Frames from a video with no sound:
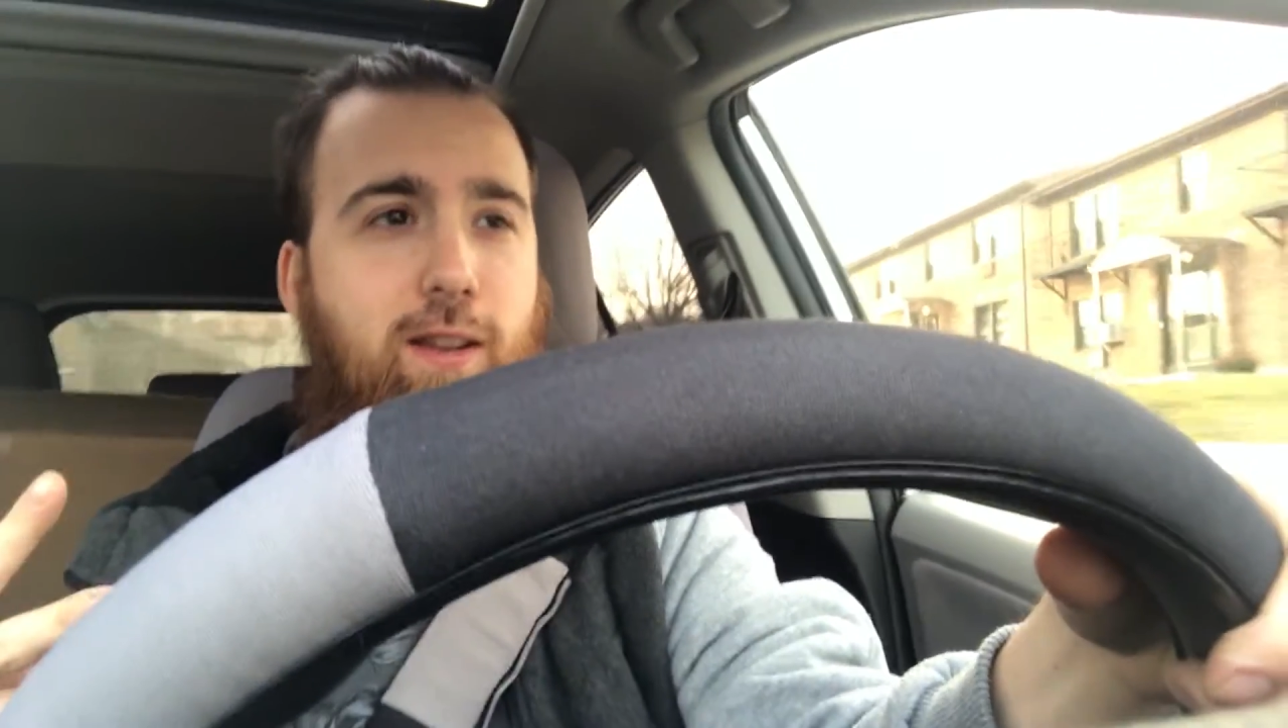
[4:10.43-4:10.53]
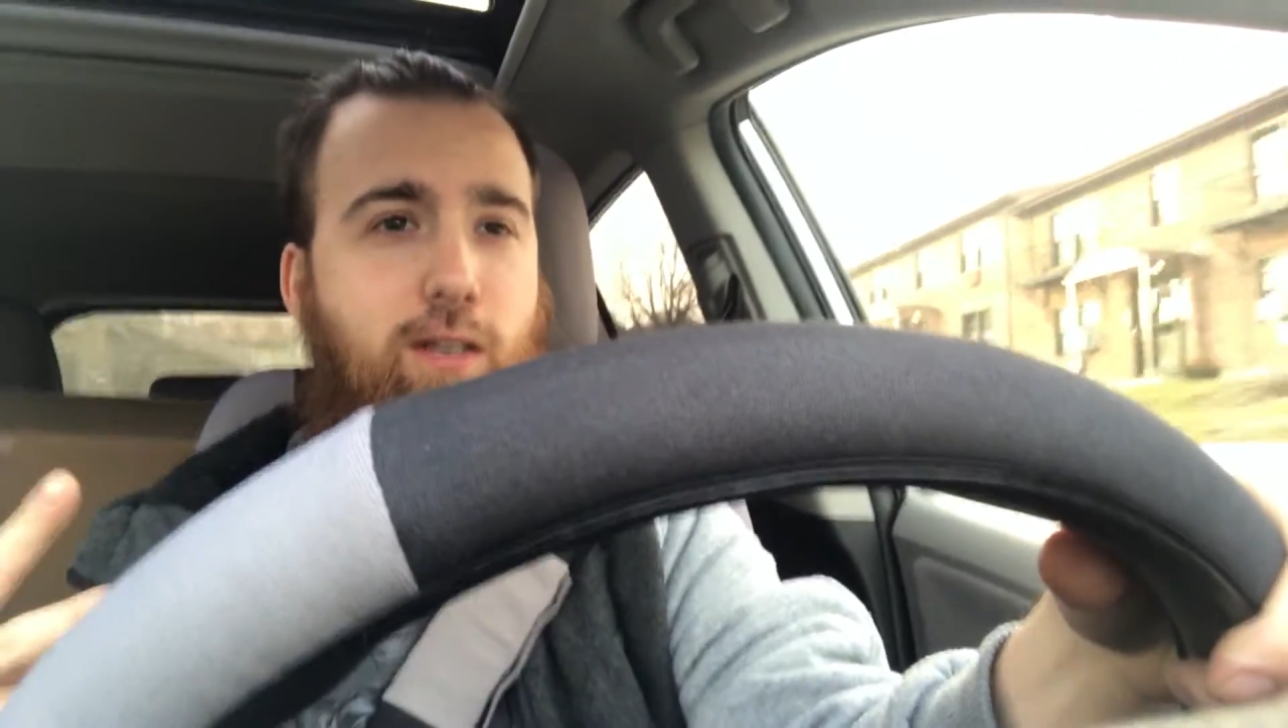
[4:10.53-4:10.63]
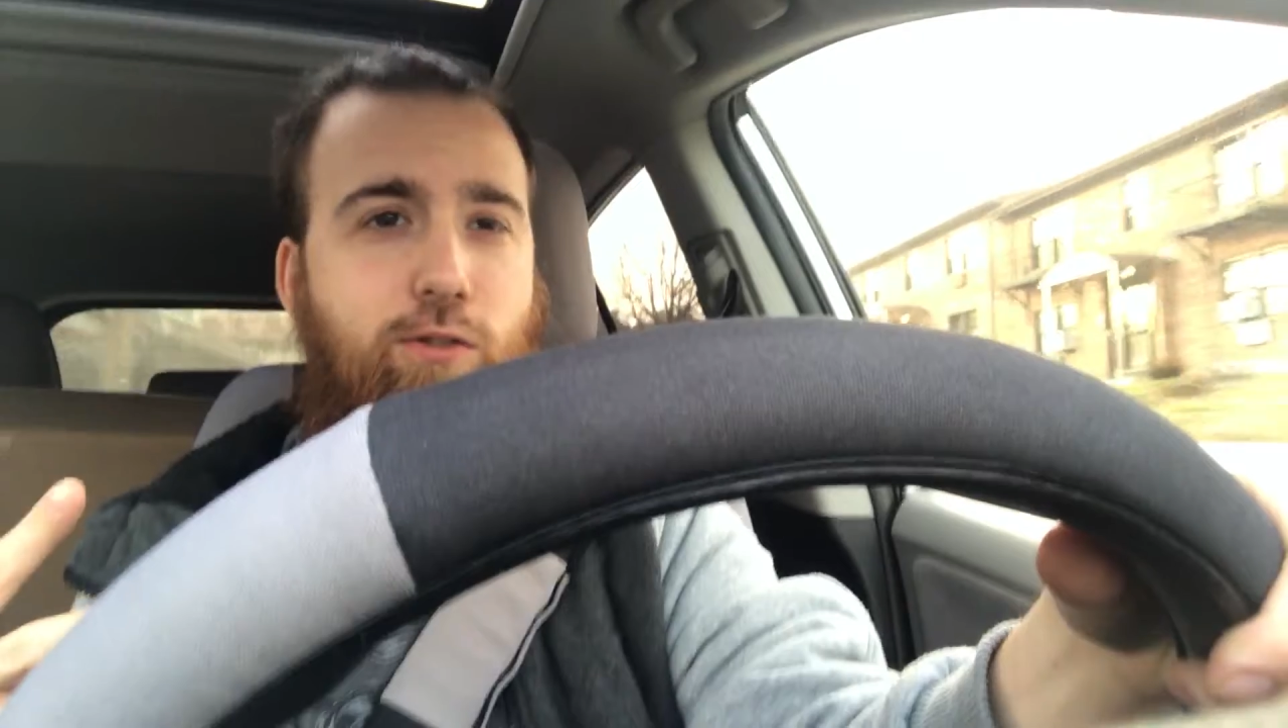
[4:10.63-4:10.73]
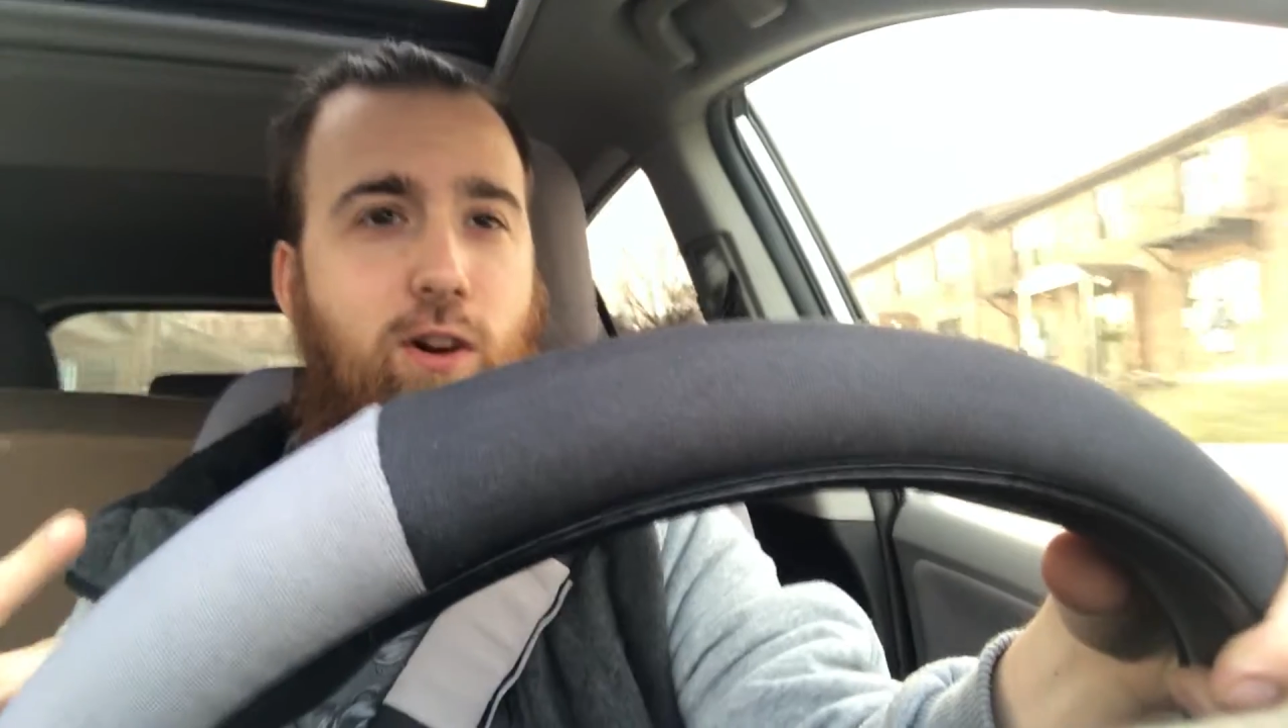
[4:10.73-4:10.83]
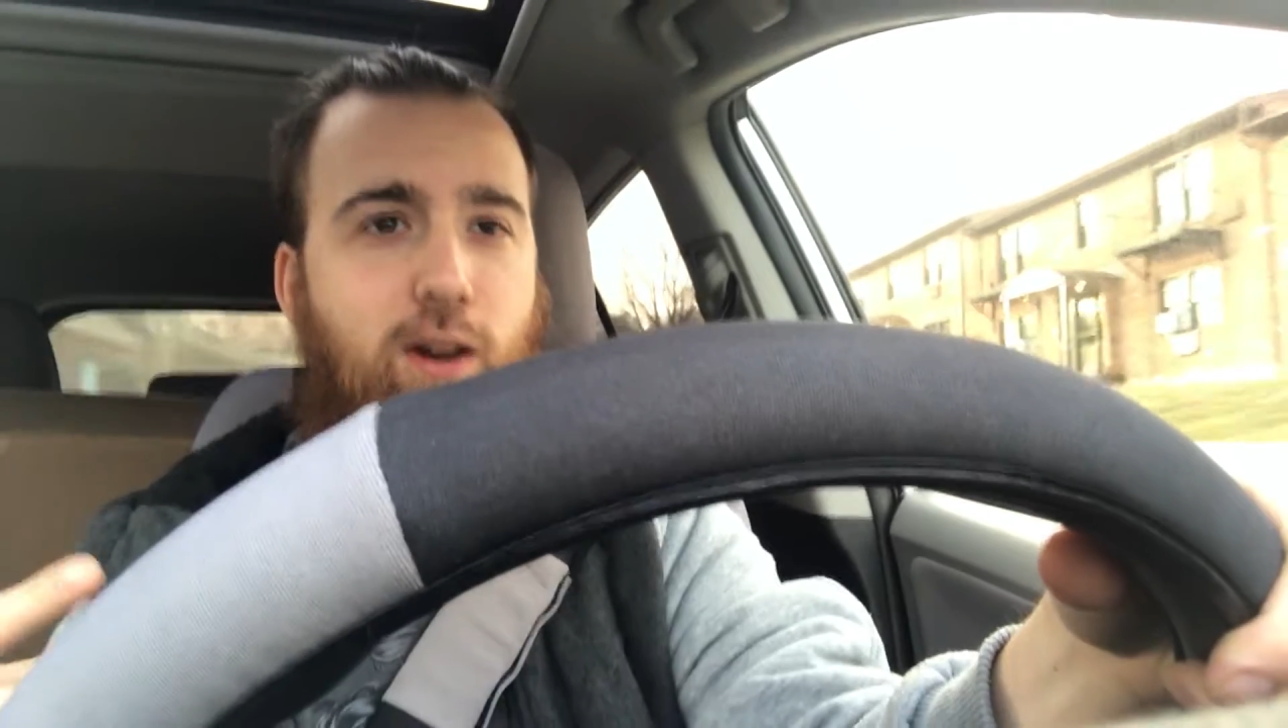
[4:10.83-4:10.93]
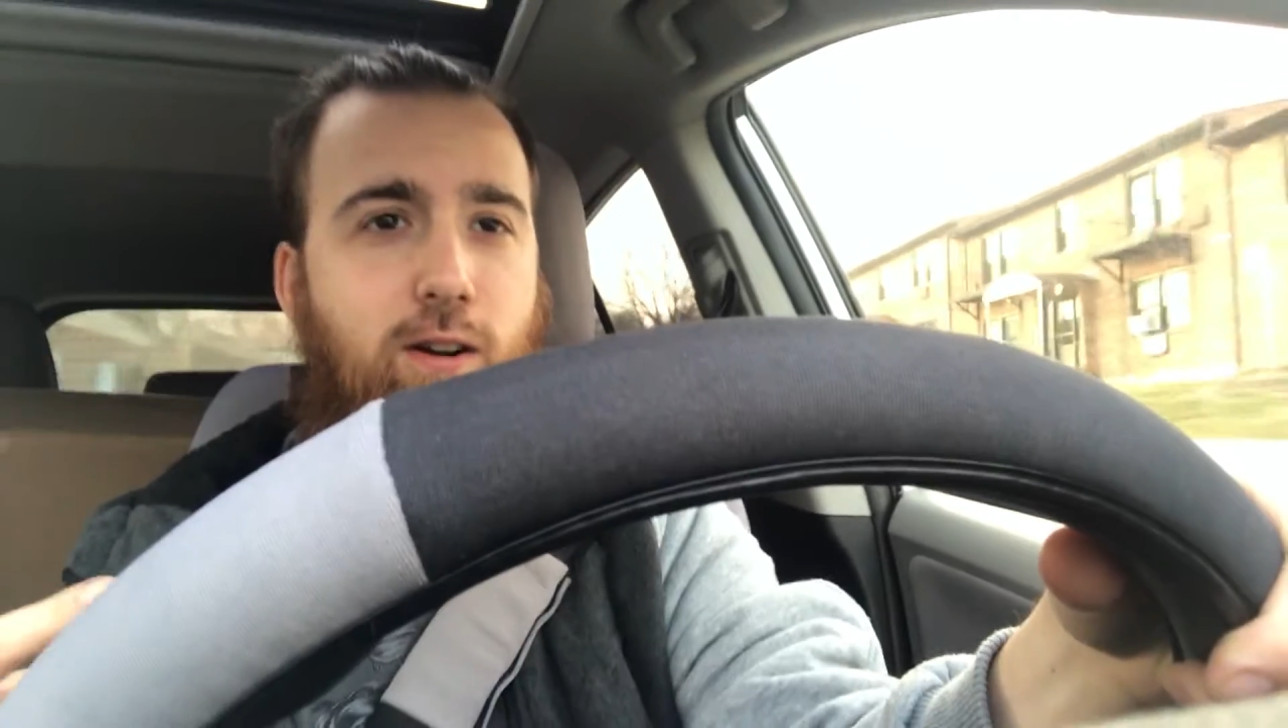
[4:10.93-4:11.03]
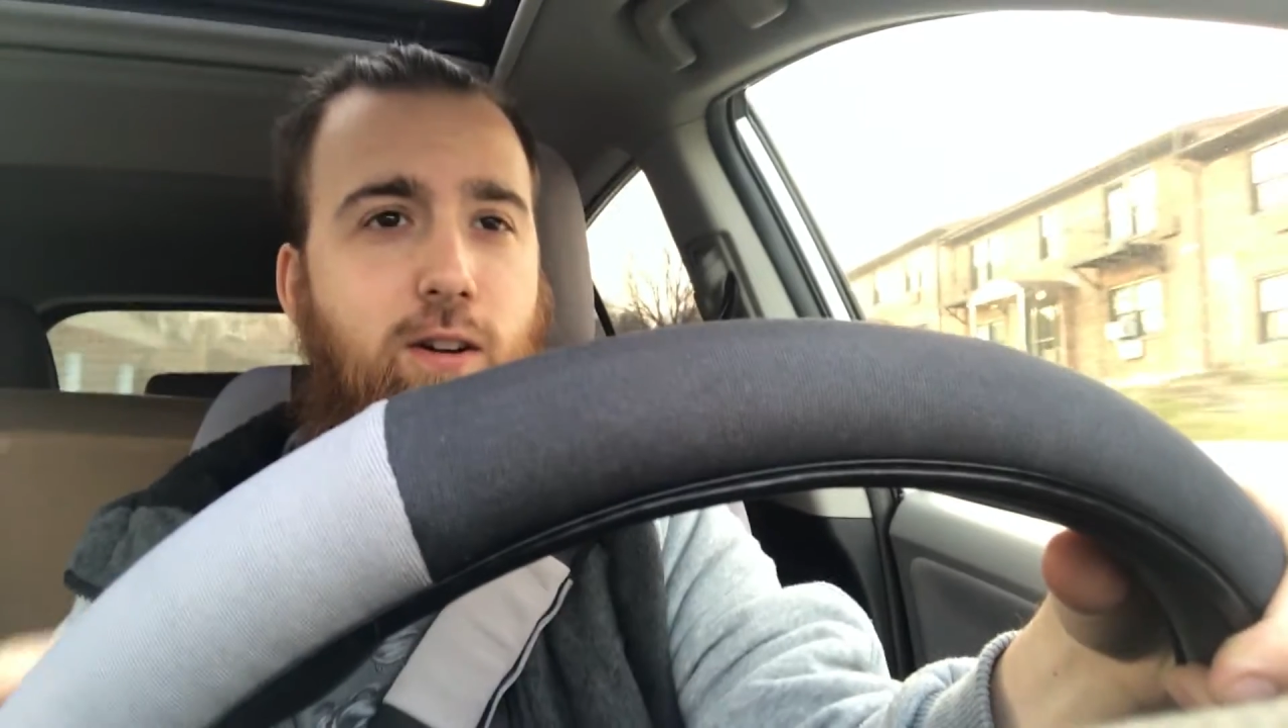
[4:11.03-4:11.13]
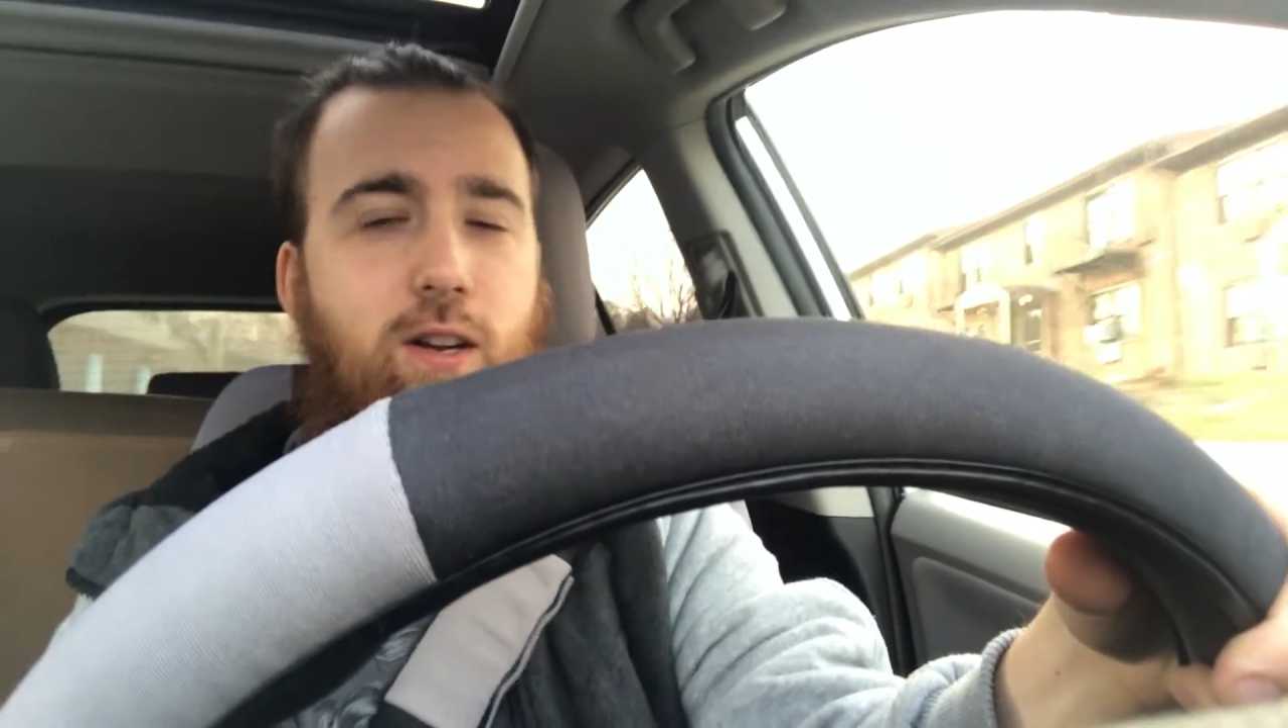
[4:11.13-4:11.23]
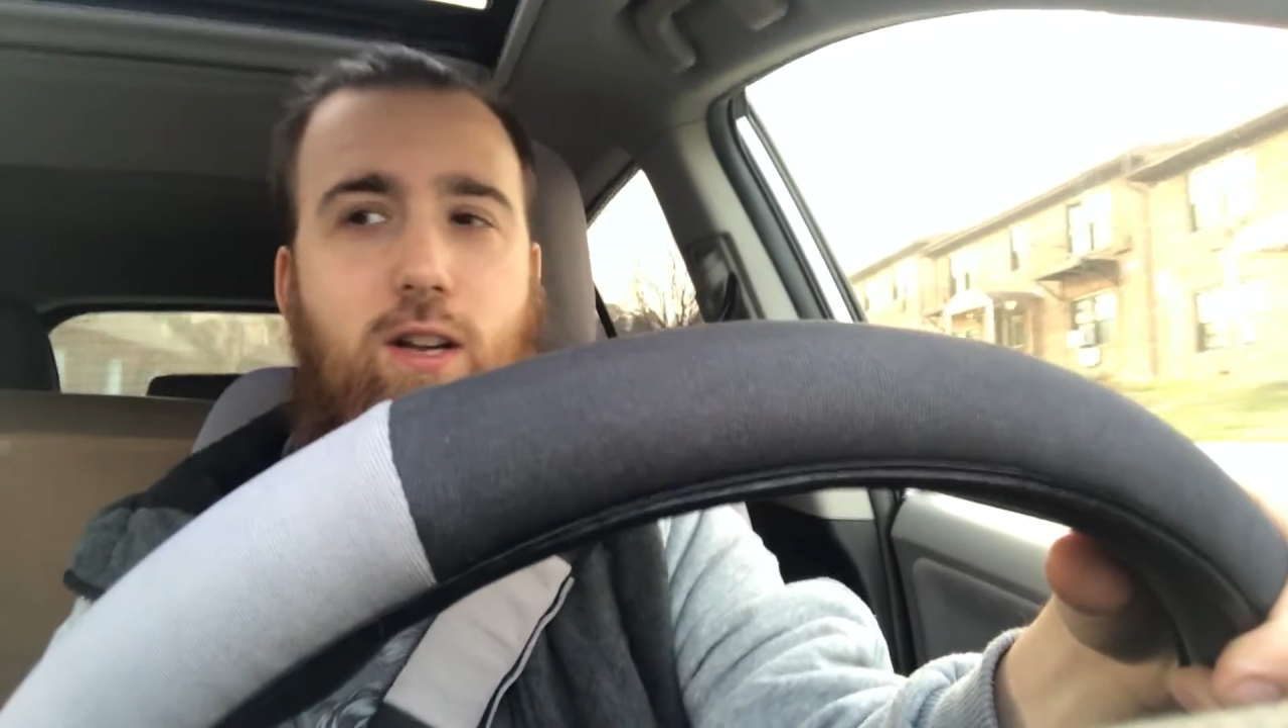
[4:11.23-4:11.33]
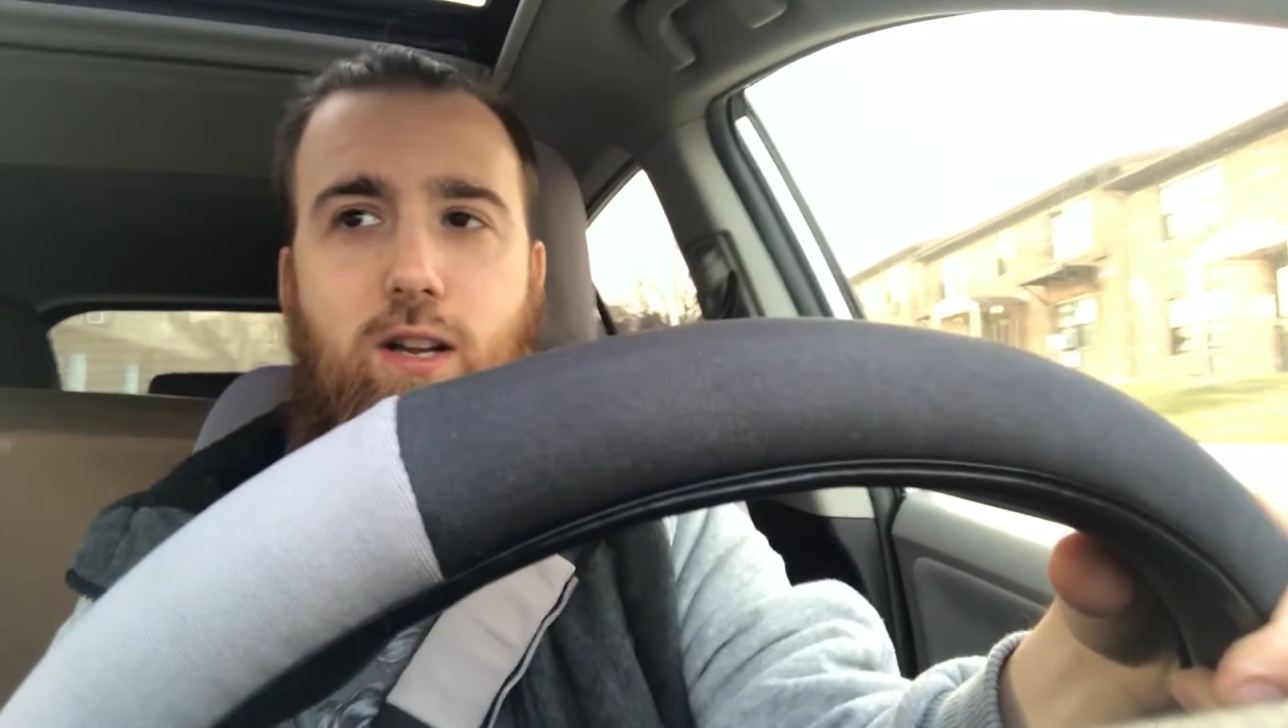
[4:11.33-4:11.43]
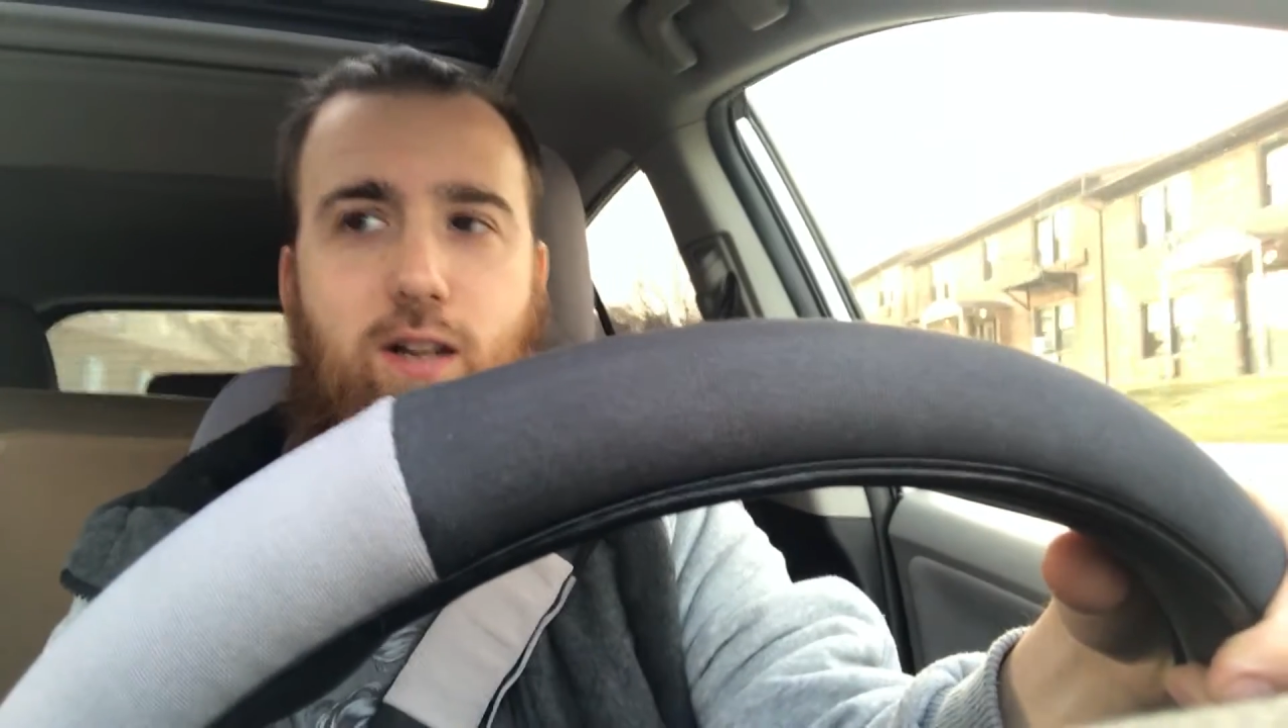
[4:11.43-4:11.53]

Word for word: of the tanks right now.